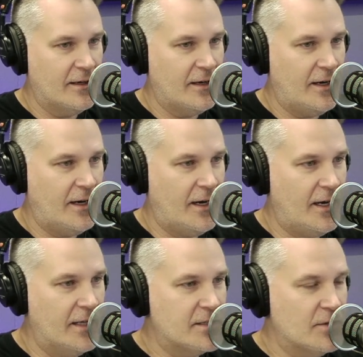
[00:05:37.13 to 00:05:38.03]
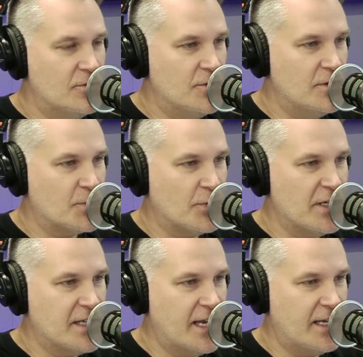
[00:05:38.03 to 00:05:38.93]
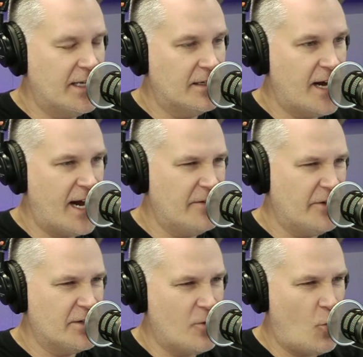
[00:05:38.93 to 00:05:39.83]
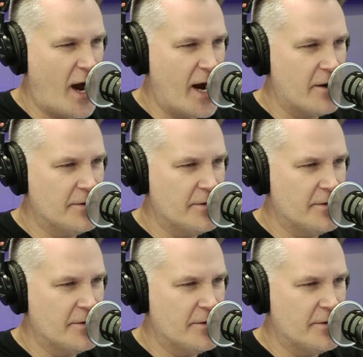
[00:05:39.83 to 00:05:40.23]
And so Judas Priest getting in kind of under the wire.